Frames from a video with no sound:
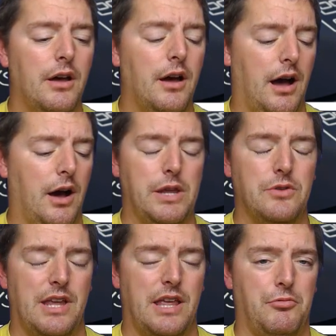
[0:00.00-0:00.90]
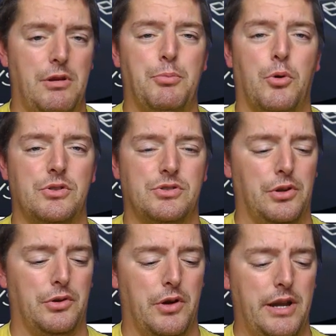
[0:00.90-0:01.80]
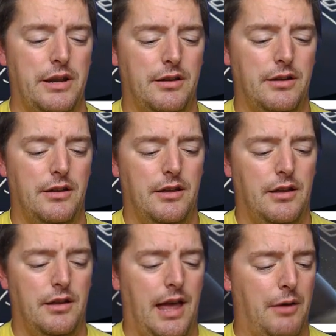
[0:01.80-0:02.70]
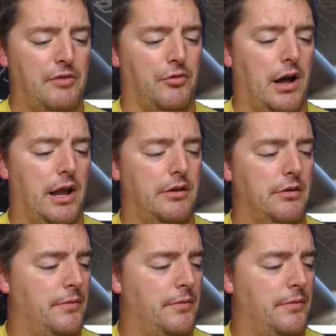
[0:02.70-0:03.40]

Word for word: Uh, we use a three-port solenoid, and we've run